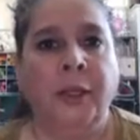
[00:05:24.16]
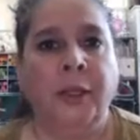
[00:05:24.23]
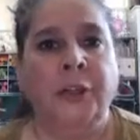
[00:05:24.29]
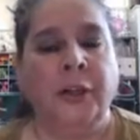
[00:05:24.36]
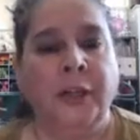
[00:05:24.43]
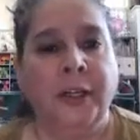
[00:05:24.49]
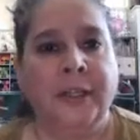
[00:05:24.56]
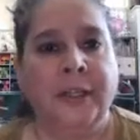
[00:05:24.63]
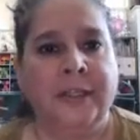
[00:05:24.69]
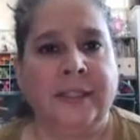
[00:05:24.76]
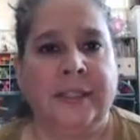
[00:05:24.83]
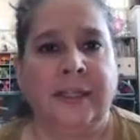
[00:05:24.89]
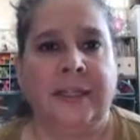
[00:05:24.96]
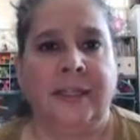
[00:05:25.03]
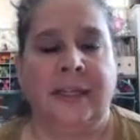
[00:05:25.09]
You're going to
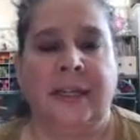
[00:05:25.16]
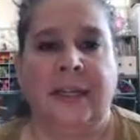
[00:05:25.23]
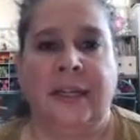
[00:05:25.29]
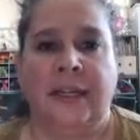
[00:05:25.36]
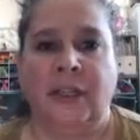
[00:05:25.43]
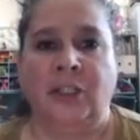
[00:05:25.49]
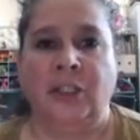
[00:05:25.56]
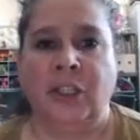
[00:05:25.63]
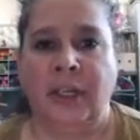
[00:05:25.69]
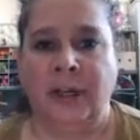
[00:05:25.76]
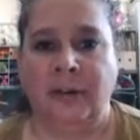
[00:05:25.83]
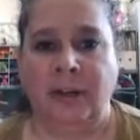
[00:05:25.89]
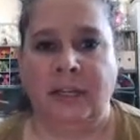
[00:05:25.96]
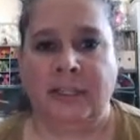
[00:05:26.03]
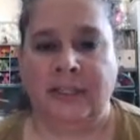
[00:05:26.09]
see that in
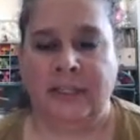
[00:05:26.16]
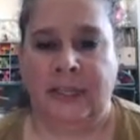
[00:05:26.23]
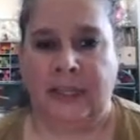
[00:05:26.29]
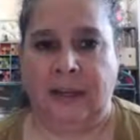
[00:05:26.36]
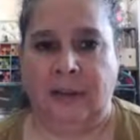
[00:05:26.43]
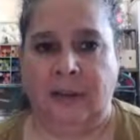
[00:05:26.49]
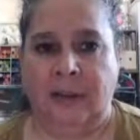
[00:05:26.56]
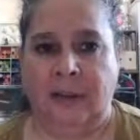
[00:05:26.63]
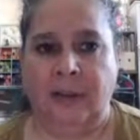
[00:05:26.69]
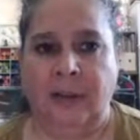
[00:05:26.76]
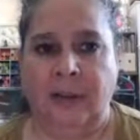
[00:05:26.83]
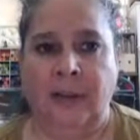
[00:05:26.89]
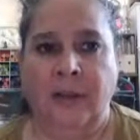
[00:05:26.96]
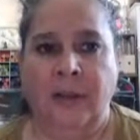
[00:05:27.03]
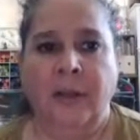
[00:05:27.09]
ShareASale,
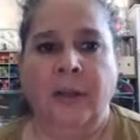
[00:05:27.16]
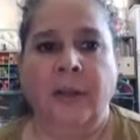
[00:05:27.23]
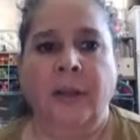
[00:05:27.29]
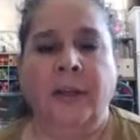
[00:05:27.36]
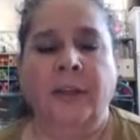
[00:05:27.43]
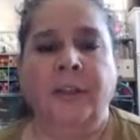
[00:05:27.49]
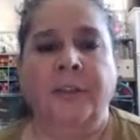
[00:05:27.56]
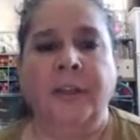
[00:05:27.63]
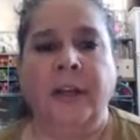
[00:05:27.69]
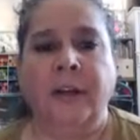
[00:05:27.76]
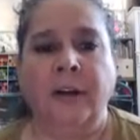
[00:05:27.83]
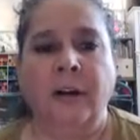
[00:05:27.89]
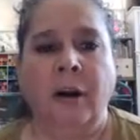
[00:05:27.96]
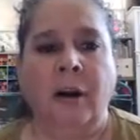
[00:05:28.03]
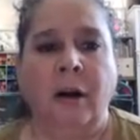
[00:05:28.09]

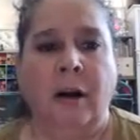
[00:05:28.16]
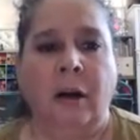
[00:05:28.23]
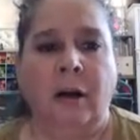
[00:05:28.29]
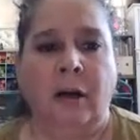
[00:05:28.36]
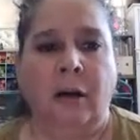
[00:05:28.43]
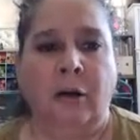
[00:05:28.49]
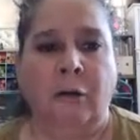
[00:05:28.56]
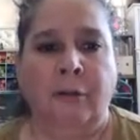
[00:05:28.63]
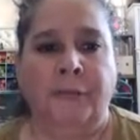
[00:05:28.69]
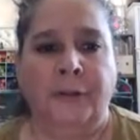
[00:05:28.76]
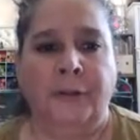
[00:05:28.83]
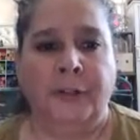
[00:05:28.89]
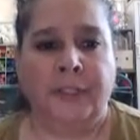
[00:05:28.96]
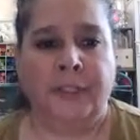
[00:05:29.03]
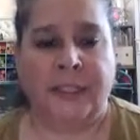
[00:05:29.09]
there are
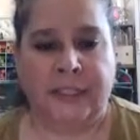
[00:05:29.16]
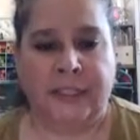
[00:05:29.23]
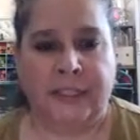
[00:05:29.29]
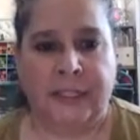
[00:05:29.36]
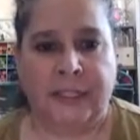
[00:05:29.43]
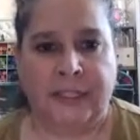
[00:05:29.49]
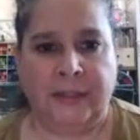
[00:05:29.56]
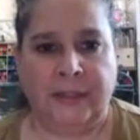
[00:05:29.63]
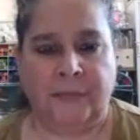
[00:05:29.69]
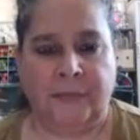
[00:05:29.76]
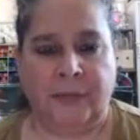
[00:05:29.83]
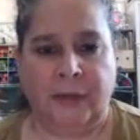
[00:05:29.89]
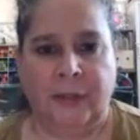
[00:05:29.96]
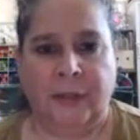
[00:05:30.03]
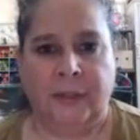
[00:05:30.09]
over 60
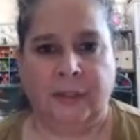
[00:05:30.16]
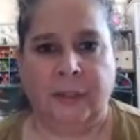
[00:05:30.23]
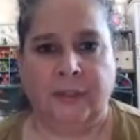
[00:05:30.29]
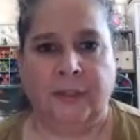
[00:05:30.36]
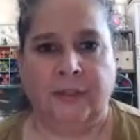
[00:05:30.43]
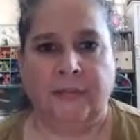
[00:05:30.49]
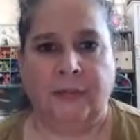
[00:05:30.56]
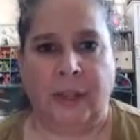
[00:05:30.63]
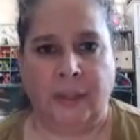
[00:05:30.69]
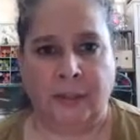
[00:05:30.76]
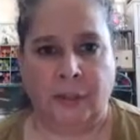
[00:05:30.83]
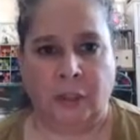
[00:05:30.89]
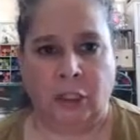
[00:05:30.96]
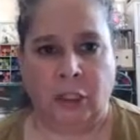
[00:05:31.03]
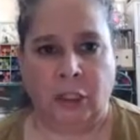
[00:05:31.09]
different
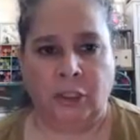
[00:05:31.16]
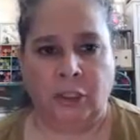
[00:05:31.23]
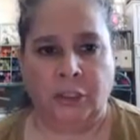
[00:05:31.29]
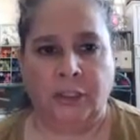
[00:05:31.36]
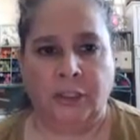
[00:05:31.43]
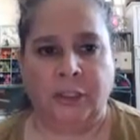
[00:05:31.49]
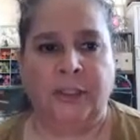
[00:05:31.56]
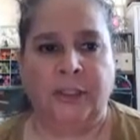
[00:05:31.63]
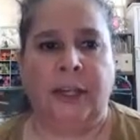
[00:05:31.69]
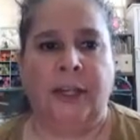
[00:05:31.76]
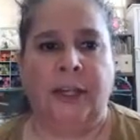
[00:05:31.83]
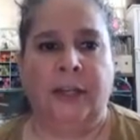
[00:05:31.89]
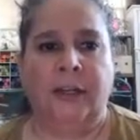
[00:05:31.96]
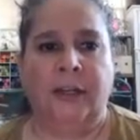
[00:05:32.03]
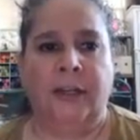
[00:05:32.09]
vendors
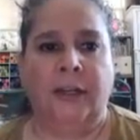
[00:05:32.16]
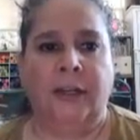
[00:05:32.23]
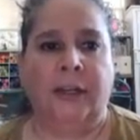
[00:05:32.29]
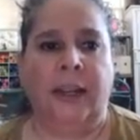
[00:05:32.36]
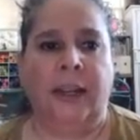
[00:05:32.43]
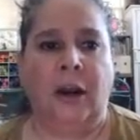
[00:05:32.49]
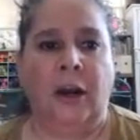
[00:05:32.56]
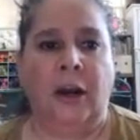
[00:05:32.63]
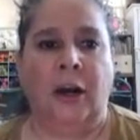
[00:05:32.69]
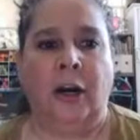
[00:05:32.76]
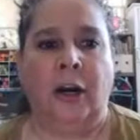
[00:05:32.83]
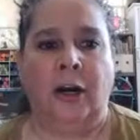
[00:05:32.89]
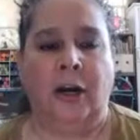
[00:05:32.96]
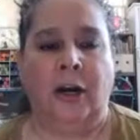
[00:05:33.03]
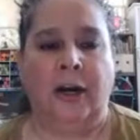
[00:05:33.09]
that
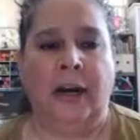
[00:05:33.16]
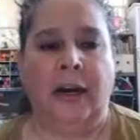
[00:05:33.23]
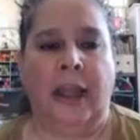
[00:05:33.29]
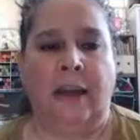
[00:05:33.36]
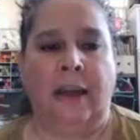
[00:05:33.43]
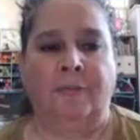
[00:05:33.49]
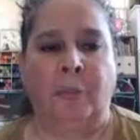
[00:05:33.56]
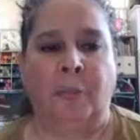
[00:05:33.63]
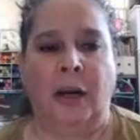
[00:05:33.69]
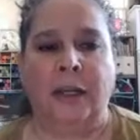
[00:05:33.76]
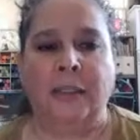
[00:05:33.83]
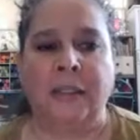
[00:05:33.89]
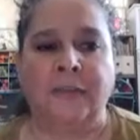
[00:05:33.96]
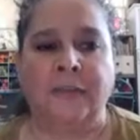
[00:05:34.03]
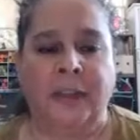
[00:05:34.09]
have
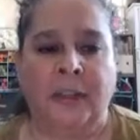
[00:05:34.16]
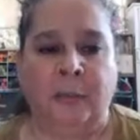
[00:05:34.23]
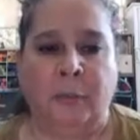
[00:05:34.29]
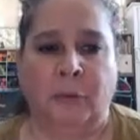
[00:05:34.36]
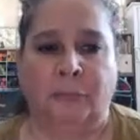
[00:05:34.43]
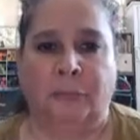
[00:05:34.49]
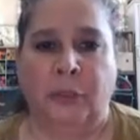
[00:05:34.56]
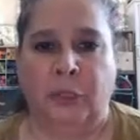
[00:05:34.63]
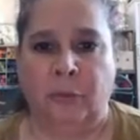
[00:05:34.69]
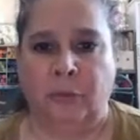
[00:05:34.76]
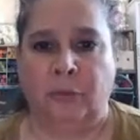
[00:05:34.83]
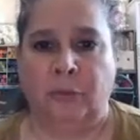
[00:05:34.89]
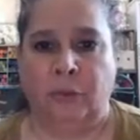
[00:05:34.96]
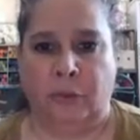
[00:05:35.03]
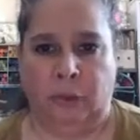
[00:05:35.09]
products available for
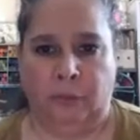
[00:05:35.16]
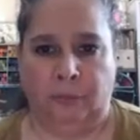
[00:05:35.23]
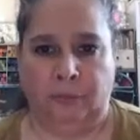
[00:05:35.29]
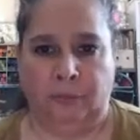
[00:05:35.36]
you to do.